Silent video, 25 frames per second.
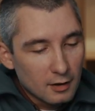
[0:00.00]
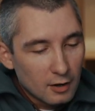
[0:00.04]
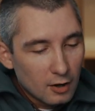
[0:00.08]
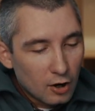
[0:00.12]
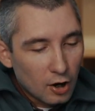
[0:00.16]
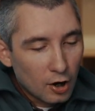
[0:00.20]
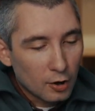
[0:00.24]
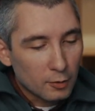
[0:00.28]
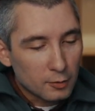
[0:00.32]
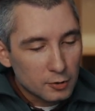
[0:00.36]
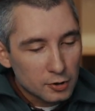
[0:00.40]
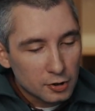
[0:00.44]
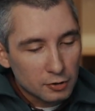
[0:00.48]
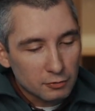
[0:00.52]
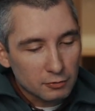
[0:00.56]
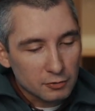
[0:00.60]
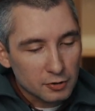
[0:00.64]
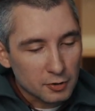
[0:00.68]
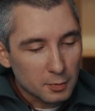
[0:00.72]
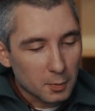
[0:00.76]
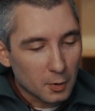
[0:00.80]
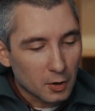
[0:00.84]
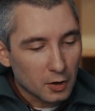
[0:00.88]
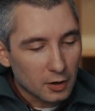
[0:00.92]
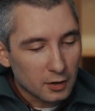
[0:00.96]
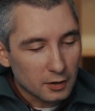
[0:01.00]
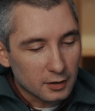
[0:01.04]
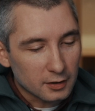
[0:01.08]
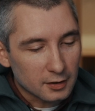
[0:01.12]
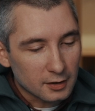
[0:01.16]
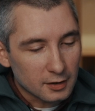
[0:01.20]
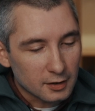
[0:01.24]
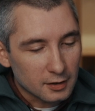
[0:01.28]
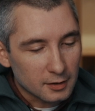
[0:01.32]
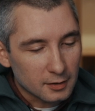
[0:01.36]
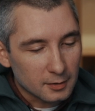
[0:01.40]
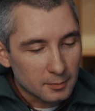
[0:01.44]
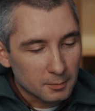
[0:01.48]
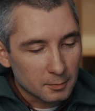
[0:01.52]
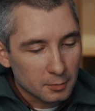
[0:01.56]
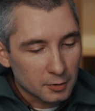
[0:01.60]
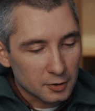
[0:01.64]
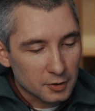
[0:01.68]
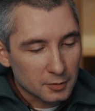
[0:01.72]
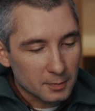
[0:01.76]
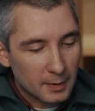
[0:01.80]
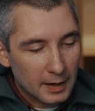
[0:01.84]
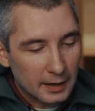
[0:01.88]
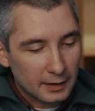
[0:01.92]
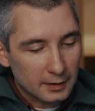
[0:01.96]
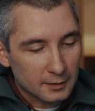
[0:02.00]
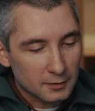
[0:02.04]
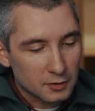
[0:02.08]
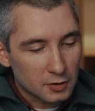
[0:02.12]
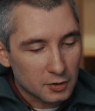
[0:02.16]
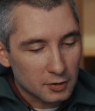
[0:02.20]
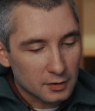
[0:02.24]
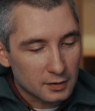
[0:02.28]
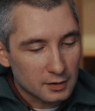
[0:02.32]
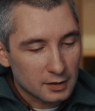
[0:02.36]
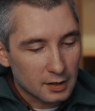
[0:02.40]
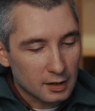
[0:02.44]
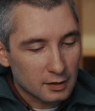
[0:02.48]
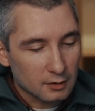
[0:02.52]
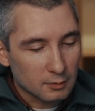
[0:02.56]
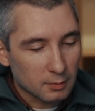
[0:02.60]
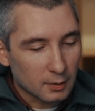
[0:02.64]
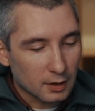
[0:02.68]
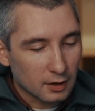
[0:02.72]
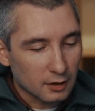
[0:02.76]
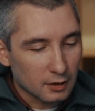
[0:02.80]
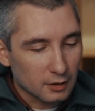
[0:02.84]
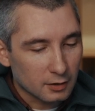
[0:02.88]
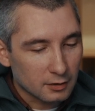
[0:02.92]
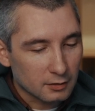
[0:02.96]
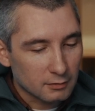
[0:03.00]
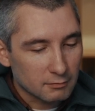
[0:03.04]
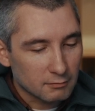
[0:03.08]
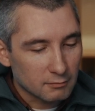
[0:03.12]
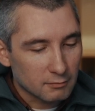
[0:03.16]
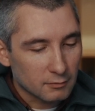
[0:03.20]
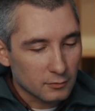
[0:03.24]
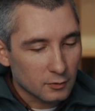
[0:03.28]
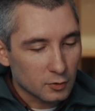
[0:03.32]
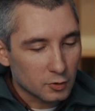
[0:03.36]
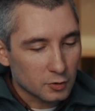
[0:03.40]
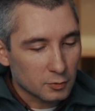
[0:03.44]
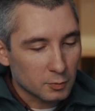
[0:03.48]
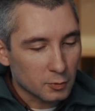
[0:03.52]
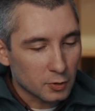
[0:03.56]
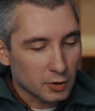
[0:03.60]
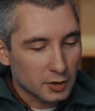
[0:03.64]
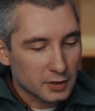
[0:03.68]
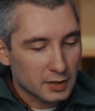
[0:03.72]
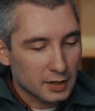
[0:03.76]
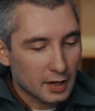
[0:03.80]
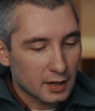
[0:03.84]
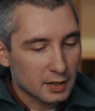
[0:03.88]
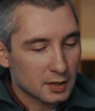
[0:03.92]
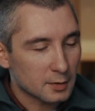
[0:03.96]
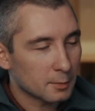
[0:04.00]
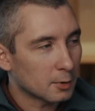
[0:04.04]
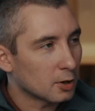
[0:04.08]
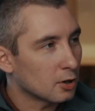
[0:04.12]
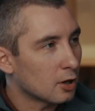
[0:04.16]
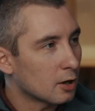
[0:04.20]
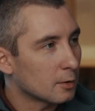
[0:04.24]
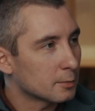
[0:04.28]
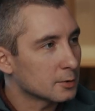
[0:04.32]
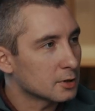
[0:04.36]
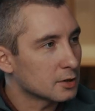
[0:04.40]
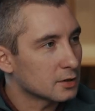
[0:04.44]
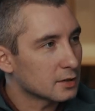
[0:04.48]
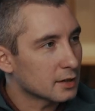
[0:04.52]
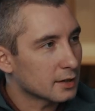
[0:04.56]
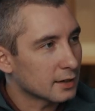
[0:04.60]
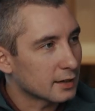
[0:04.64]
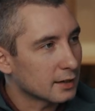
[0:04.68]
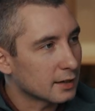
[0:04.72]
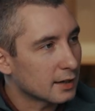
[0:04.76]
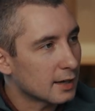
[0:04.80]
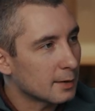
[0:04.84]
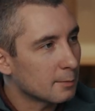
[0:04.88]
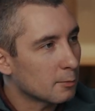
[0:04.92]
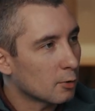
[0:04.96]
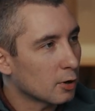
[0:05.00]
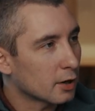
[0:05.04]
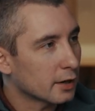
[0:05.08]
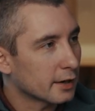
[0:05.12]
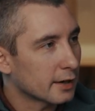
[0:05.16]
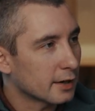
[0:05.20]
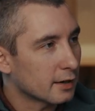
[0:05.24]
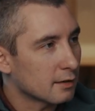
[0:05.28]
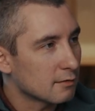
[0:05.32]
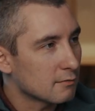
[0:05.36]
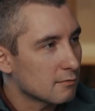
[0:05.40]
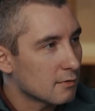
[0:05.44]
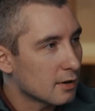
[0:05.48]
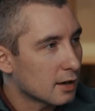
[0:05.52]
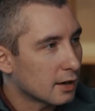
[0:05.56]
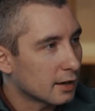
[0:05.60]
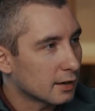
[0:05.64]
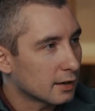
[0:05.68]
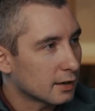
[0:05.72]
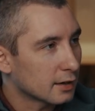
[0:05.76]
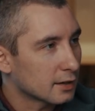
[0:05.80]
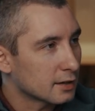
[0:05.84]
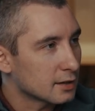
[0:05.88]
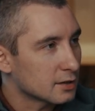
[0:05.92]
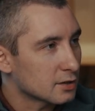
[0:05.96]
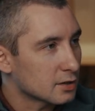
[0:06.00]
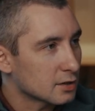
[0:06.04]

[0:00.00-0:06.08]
would you respond to prospective students says, well, look, there's more accessible options. I can keep working and I can